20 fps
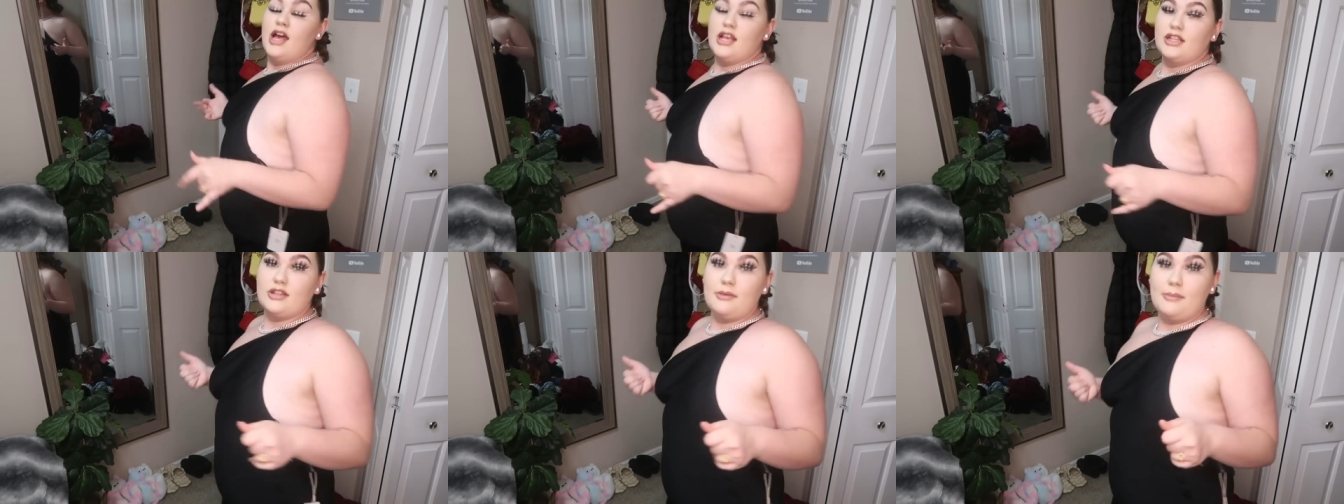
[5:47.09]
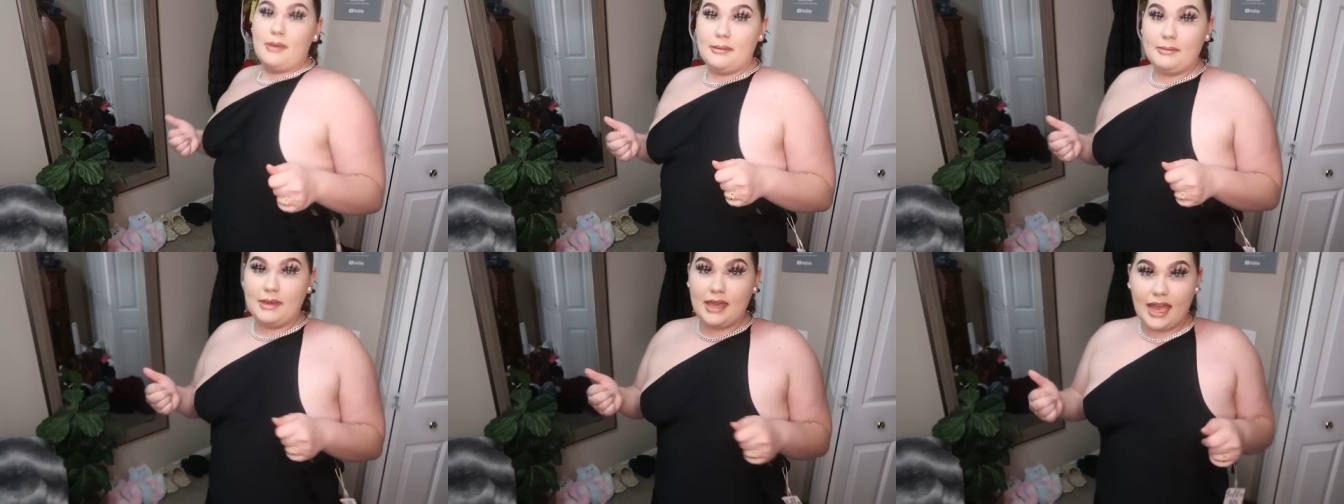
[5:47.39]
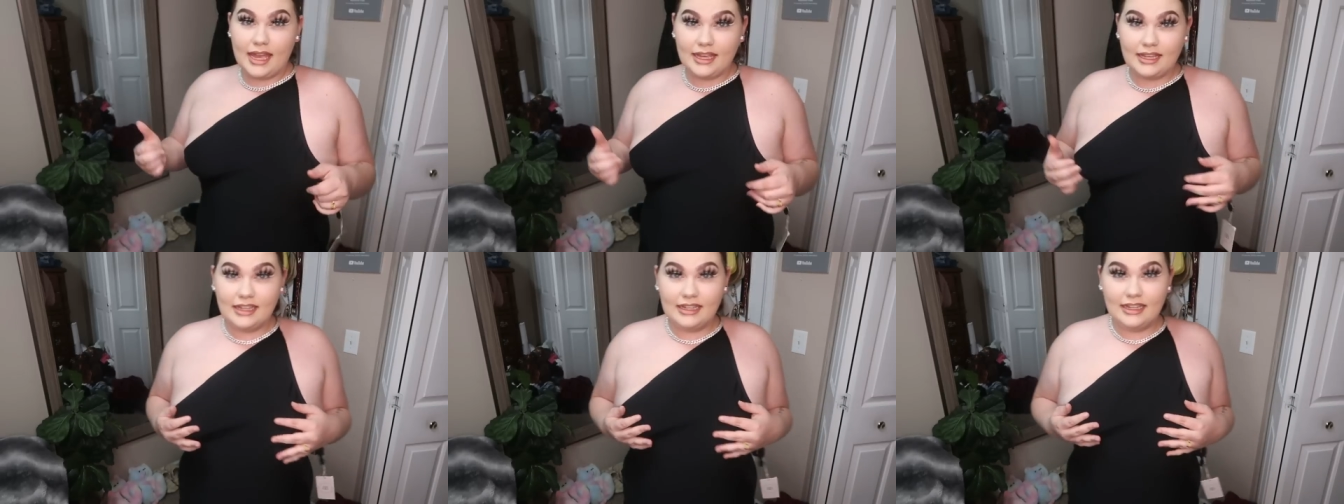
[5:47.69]
So maybe
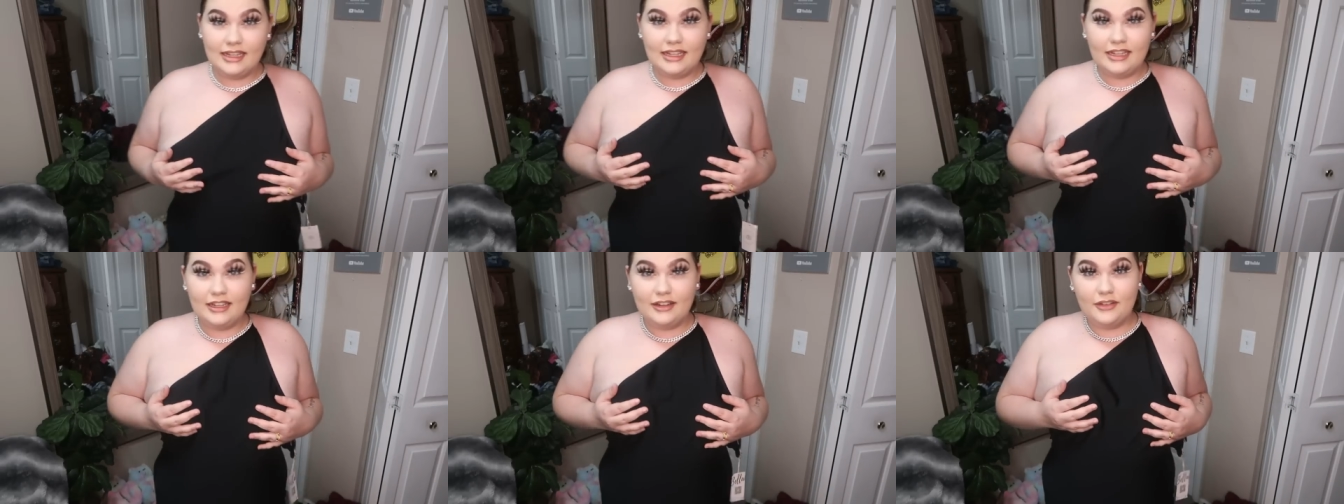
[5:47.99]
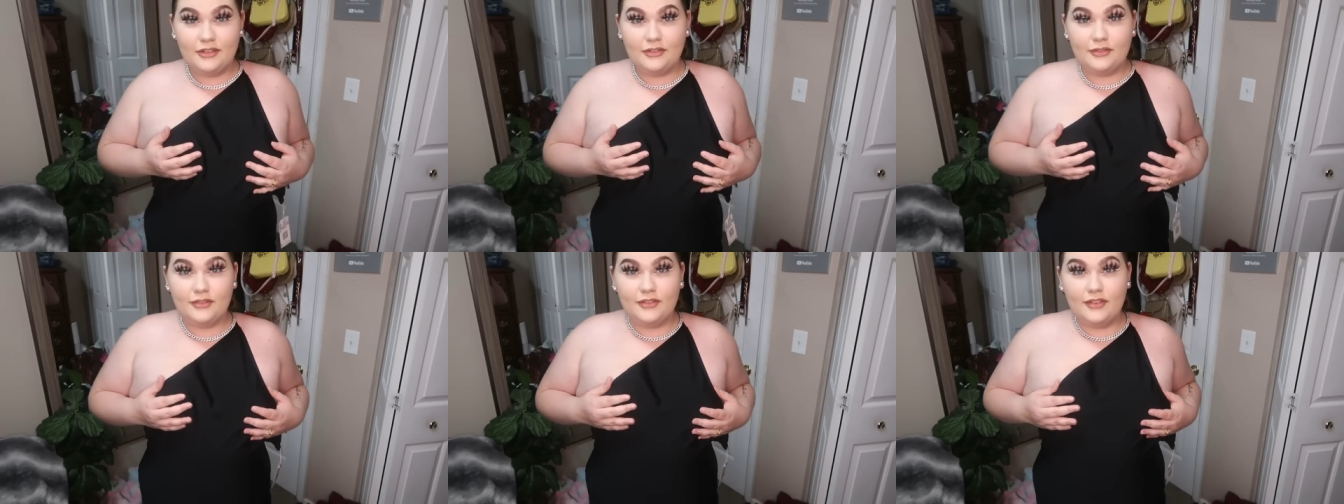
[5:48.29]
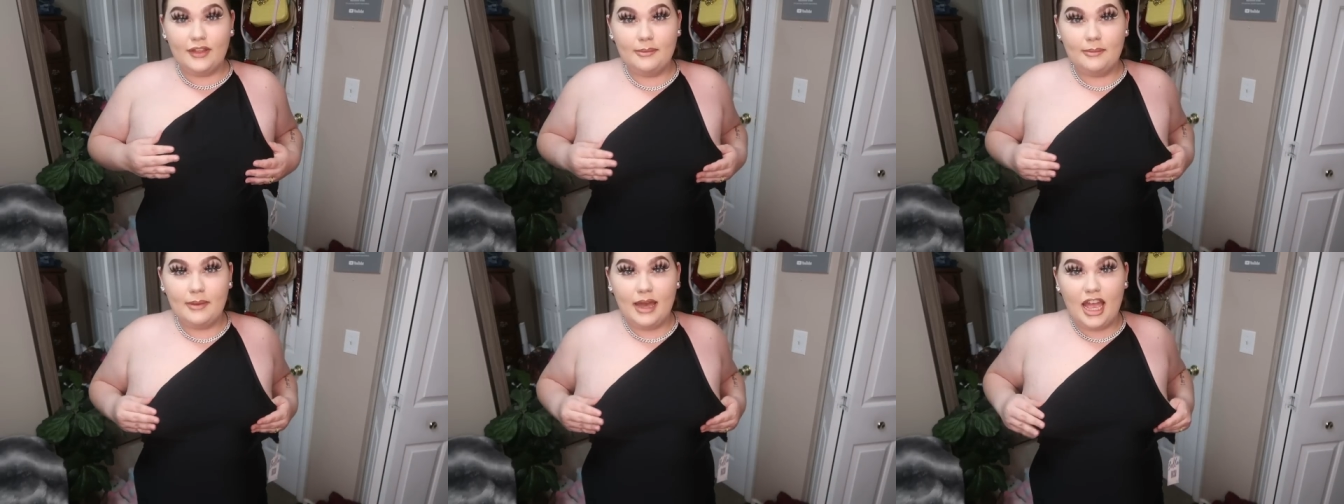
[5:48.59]
I can
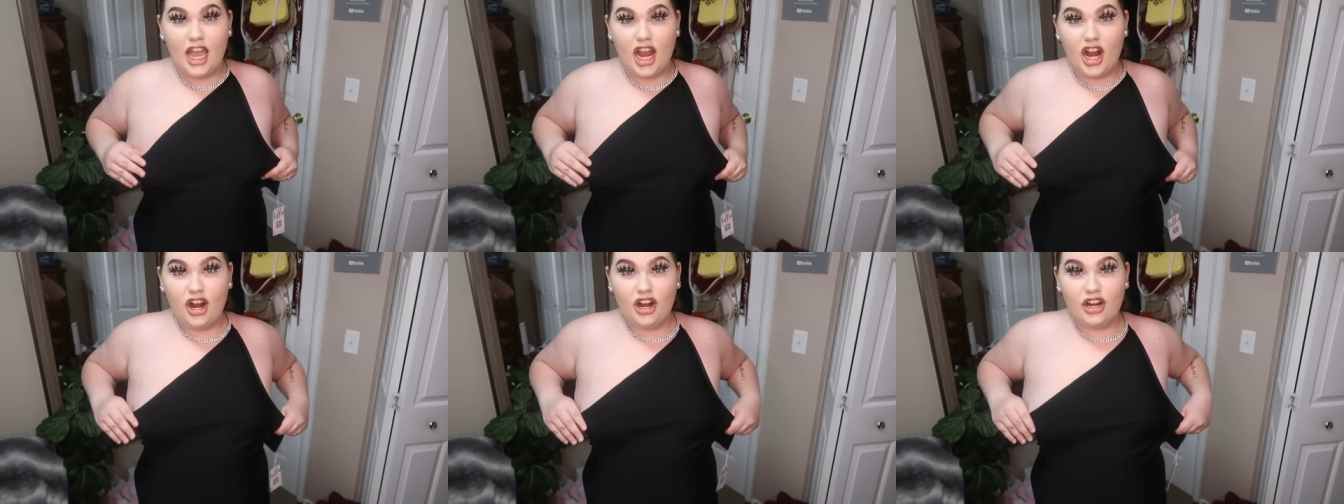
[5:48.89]
fit my